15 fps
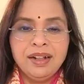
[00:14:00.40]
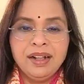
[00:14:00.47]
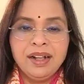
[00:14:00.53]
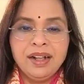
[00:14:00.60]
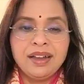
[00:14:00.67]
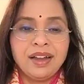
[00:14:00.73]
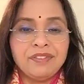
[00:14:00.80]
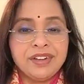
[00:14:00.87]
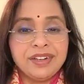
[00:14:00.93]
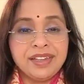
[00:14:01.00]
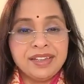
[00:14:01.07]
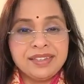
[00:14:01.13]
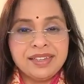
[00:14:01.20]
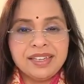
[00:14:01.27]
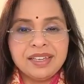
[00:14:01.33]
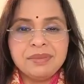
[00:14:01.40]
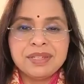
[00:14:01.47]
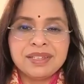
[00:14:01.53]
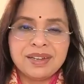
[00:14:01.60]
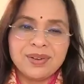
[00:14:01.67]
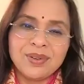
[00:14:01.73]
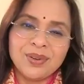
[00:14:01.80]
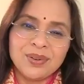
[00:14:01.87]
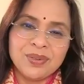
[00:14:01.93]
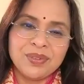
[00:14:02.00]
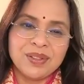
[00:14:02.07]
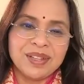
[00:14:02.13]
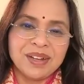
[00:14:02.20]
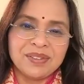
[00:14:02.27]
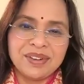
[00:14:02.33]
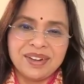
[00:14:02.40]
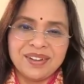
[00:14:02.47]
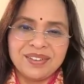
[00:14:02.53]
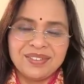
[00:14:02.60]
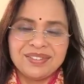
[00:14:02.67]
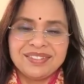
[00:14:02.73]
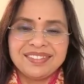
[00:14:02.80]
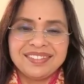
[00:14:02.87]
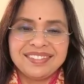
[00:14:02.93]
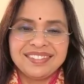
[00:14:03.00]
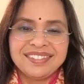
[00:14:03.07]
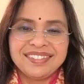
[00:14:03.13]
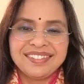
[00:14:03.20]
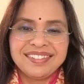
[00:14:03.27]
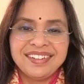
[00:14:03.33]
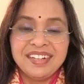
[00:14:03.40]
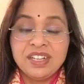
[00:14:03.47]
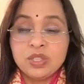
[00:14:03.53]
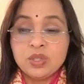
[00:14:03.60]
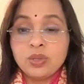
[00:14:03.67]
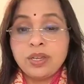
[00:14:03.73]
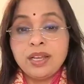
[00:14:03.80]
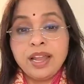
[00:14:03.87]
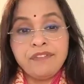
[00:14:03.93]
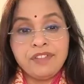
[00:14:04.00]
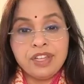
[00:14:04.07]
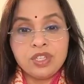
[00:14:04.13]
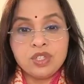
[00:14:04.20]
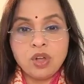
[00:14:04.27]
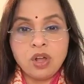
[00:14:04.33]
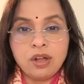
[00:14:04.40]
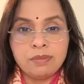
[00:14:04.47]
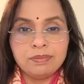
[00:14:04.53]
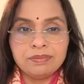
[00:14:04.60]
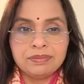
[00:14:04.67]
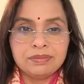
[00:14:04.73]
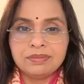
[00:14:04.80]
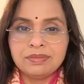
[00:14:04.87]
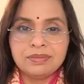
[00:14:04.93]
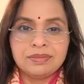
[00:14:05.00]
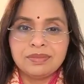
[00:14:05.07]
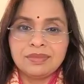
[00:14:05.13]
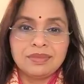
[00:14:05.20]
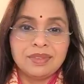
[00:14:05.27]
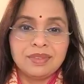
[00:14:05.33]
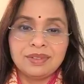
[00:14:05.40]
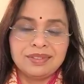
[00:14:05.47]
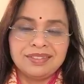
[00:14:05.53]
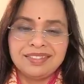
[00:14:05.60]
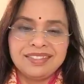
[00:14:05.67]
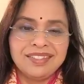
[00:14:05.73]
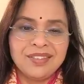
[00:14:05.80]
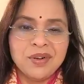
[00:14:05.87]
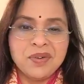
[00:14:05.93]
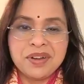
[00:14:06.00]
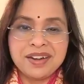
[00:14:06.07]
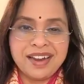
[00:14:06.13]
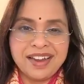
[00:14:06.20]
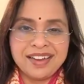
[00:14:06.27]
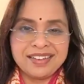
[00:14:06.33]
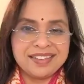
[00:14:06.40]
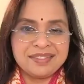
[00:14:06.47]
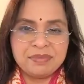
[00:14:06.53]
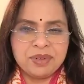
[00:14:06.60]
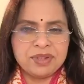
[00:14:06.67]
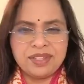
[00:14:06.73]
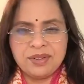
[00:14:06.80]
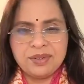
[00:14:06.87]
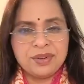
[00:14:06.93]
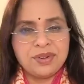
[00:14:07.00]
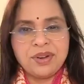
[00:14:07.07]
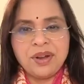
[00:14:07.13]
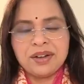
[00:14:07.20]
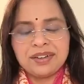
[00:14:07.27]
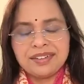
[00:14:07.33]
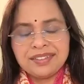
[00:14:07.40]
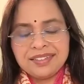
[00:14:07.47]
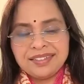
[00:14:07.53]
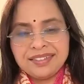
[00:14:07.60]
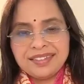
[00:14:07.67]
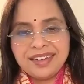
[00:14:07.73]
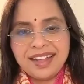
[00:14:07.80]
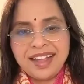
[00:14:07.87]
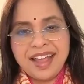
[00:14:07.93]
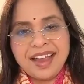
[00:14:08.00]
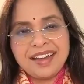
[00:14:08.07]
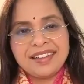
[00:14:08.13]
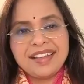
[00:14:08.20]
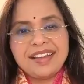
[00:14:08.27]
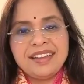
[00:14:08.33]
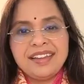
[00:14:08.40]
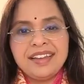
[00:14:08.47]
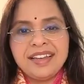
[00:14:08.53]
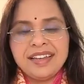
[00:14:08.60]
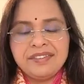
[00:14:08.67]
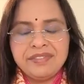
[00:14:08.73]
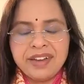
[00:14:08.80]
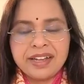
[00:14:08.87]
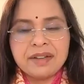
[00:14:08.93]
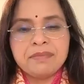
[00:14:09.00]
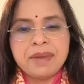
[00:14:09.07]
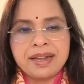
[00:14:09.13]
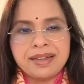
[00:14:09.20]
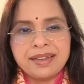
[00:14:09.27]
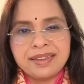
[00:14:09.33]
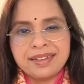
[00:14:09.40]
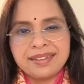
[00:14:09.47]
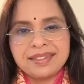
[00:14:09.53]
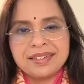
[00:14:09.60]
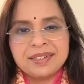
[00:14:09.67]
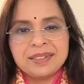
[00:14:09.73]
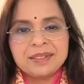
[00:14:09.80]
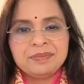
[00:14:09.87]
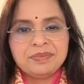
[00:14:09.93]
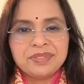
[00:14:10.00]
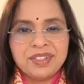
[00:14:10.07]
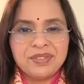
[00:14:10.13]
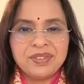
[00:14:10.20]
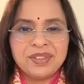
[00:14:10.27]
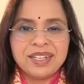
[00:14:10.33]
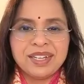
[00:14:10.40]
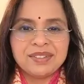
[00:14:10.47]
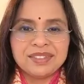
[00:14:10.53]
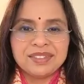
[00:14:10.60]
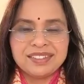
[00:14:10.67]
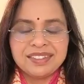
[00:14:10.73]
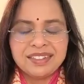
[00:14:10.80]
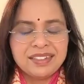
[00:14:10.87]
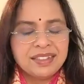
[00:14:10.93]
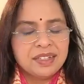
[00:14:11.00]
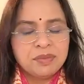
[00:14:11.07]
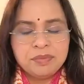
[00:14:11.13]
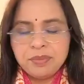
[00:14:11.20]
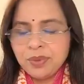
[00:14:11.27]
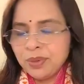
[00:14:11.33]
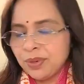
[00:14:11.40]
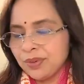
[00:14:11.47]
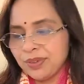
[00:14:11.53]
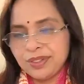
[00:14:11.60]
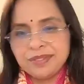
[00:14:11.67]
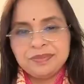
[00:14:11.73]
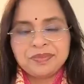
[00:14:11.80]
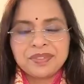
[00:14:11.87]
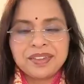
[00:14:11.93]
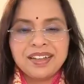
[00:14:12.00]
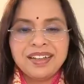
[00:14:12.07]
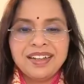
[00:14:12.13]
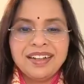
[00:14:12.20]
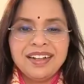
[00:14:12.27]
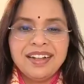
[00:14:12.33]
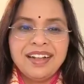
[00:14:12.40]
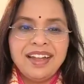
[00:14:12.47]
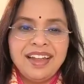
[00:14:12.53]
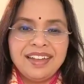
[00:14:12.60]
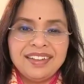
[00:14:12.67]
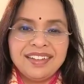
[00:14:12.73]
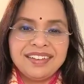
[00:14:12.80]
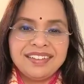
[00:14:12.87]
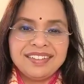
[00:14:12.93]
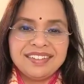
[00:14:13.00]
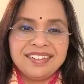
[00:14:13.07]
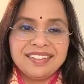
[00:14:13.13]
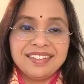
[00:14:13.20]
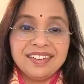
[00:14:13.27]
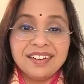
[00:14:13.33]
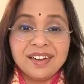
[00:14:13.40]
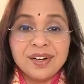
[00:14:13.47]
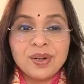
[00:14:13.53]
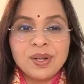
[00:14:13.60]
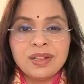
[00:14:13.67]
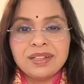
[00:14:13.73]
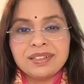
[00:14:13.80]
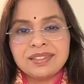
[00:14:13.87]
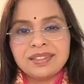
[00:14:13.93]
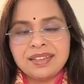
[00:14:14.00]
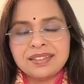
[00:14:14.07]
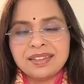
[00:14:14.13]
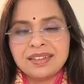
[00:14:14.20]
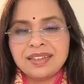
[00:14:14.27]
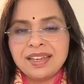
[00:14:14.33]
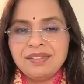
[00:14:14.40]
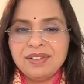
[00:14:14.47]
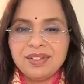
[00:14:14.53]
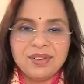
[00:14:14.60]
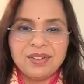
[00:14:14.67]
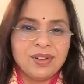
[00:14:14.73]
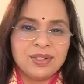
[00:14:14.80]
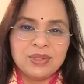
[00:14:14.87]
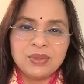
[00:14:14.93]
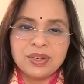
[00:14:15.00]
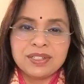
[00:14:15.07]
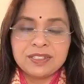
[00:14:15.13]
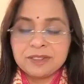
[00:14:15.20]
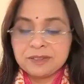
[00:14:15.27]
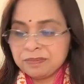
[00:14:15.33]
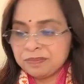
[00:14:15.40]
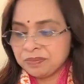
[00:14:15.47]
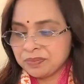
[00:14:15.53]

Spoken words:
And after teaching him, he said, go to Vrindavan now. So he left his job overnight because he could not. And then he lived like a mendicant in Vrindavan. Beautiful. And then learned all these things and gave it all to us.